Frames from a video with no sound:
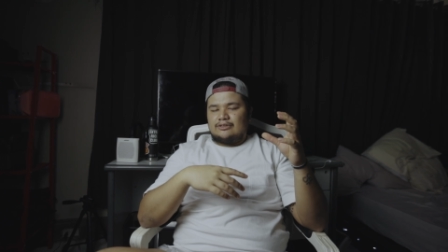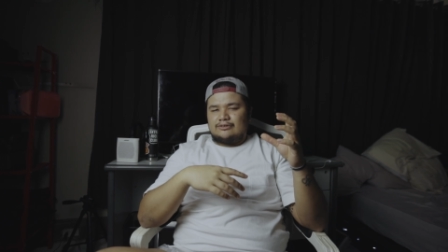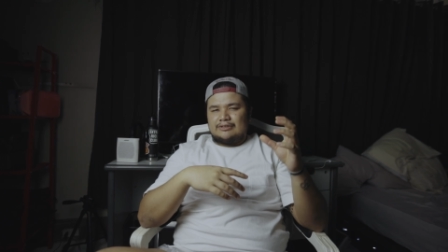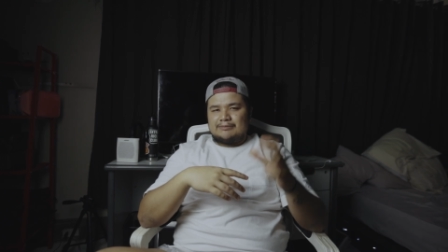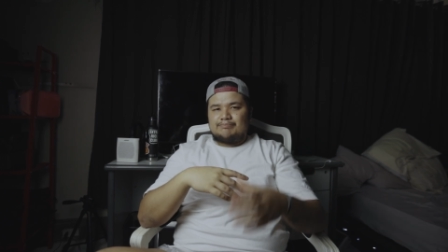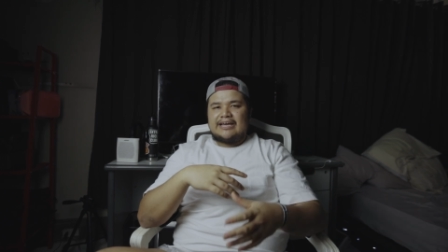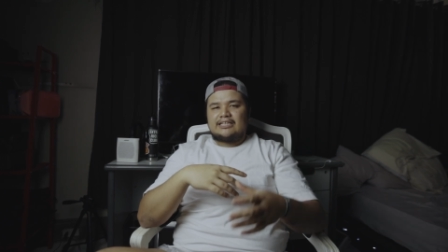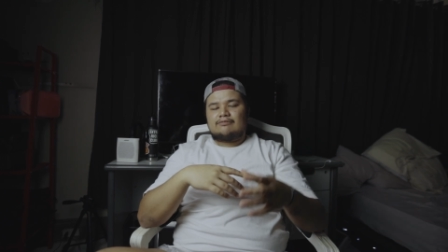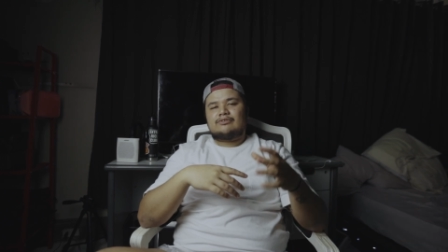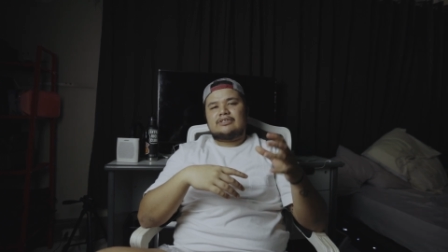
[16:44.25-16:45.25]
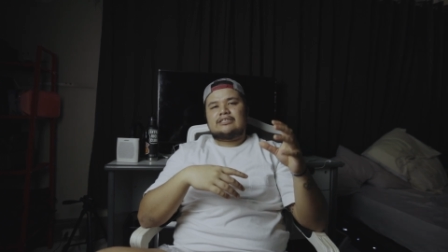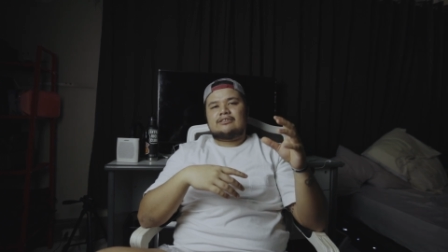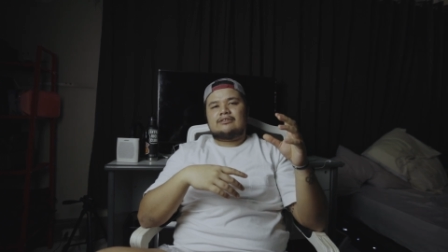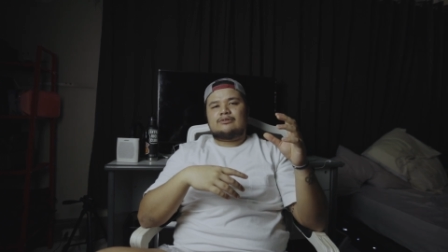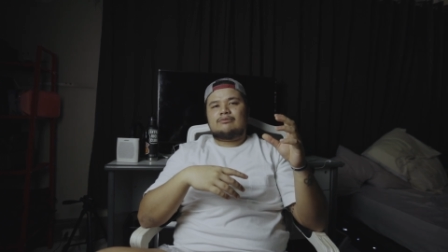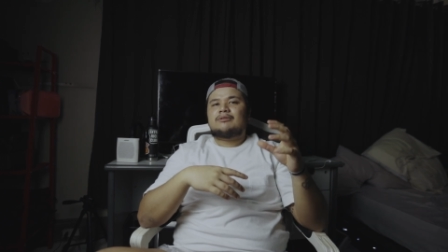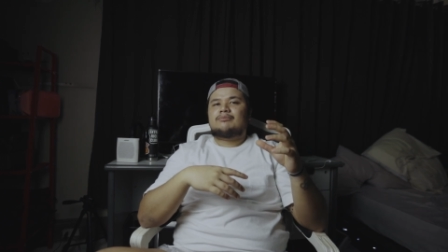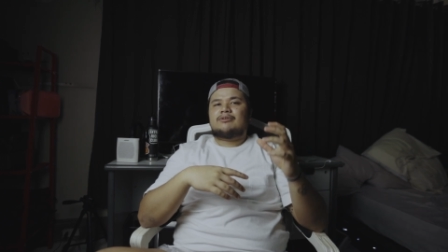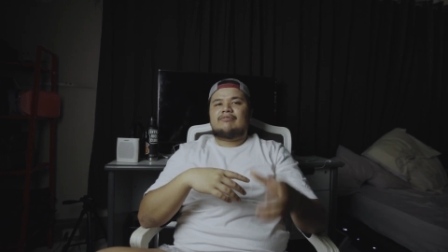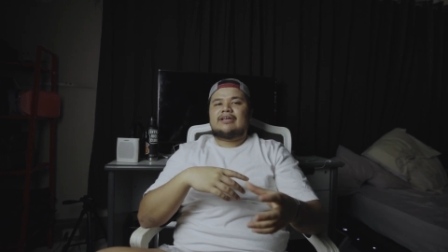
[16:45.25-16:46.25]
your respect for each other will
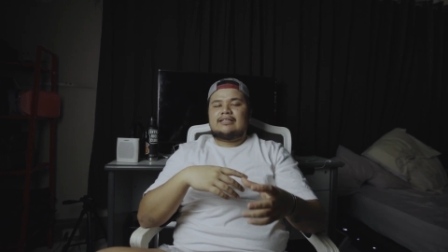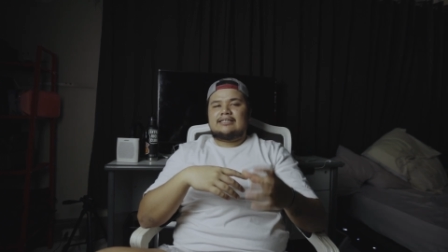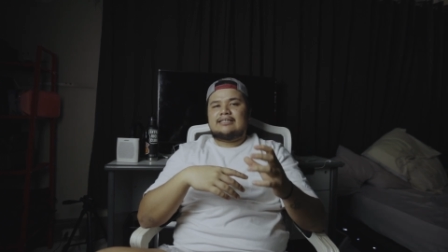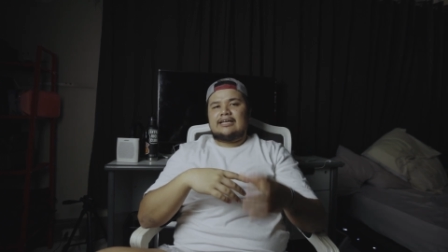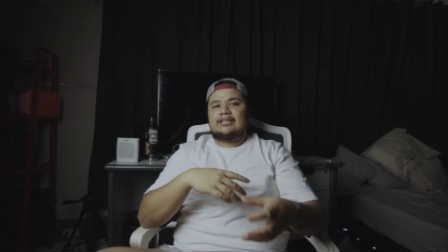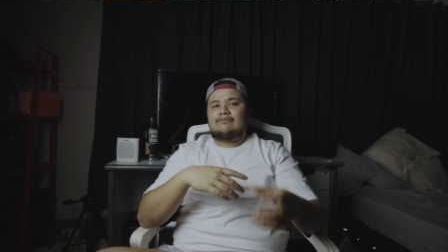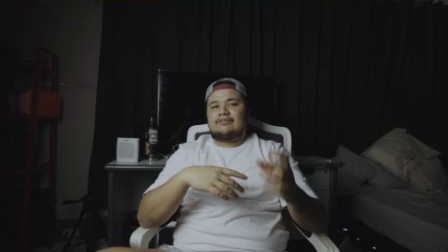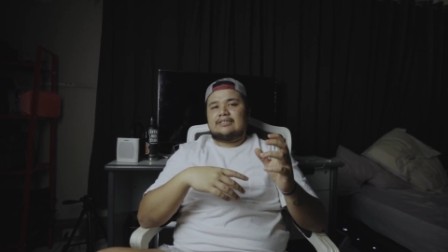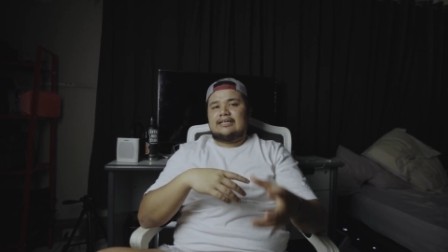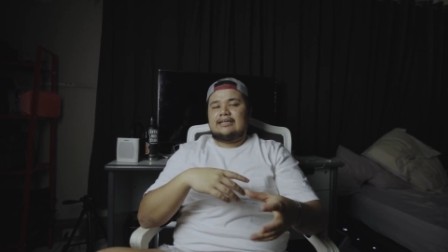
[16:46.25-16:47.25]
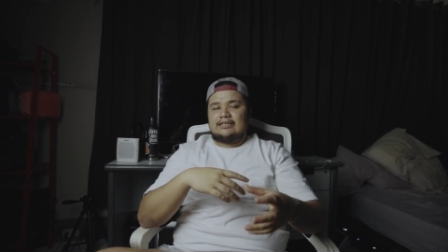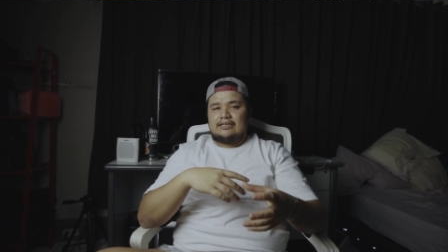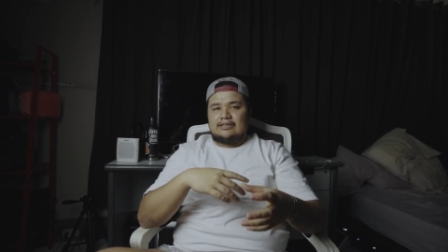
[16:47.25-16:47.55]
prevail at the end of the day.